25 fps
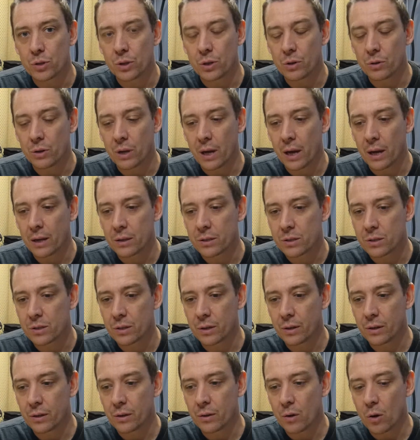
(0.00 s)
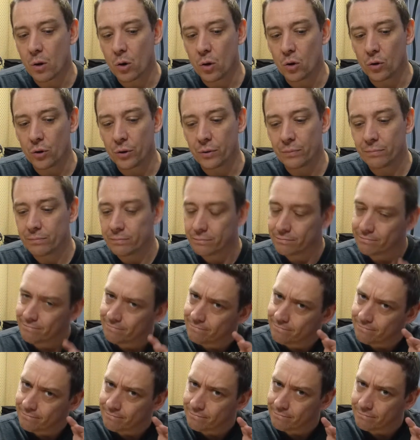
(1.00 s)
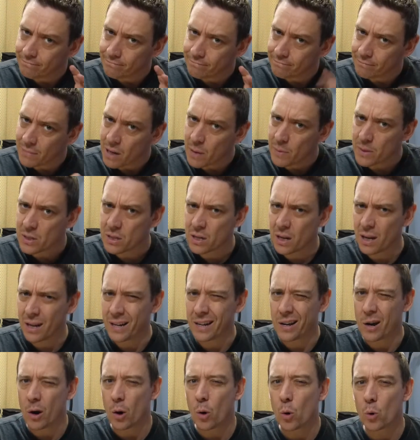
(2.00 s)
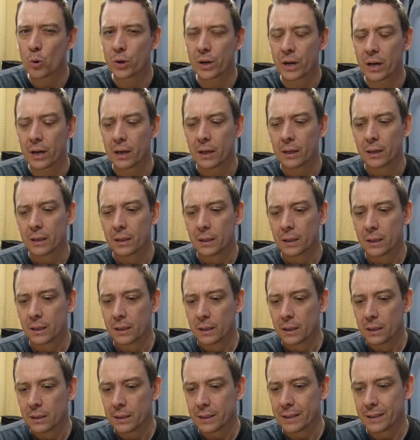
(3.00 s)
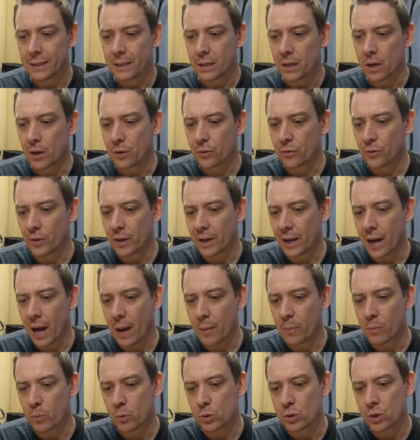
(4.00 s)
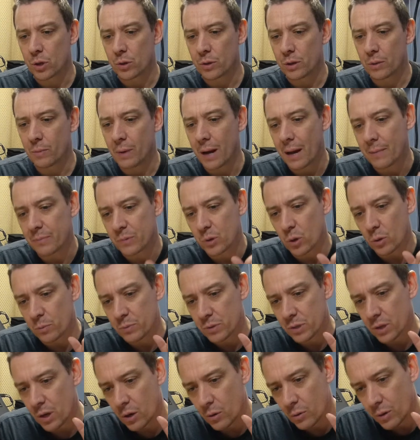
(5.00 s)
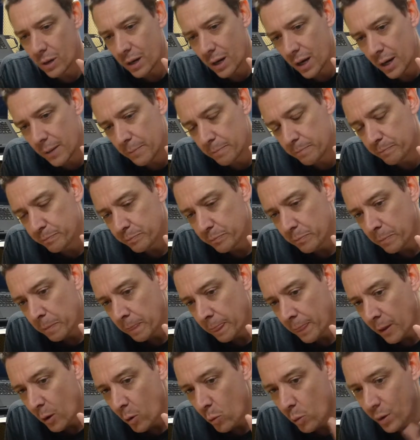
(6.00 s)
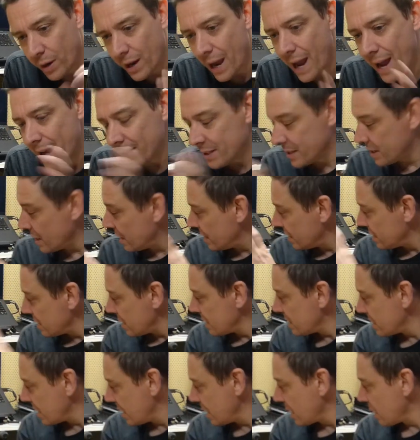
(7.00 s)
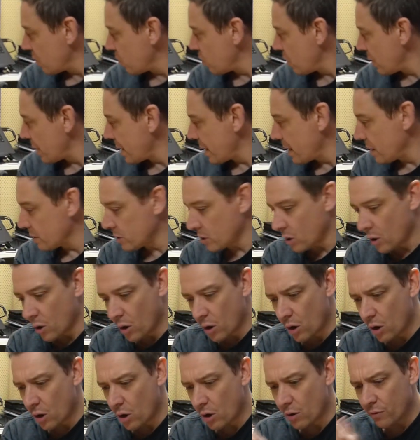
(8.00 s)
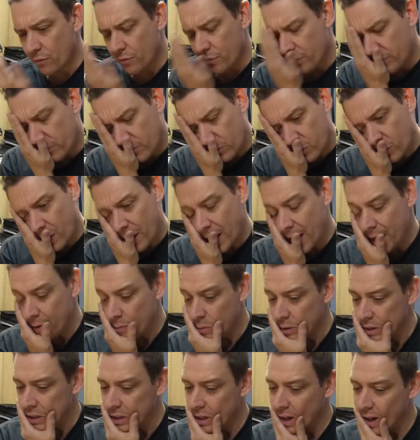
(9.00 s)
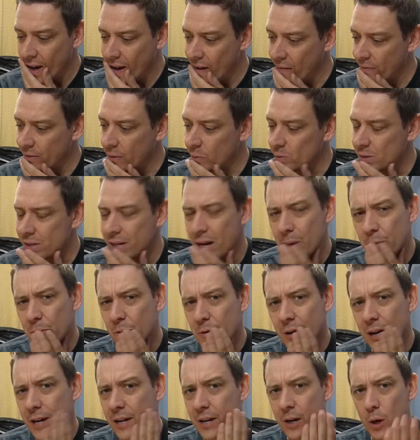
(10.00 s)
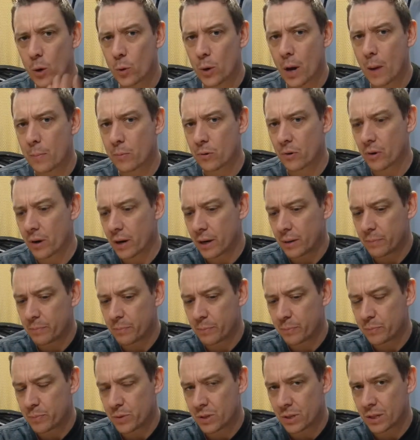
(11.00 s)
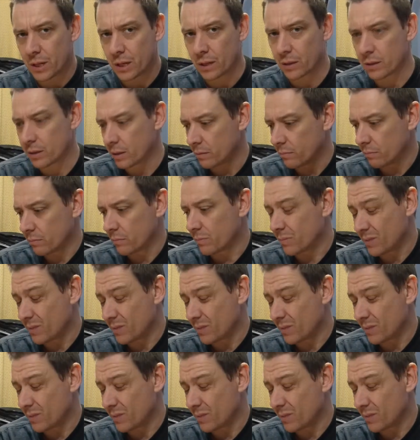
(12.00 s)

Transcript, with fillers: that you get uh, on maybe slightly older DDR3 capable SO-DIMM laptops. So um, what I had done is I'd taken one out of where where did I have that? It was an upgrade, an old upgrade stick that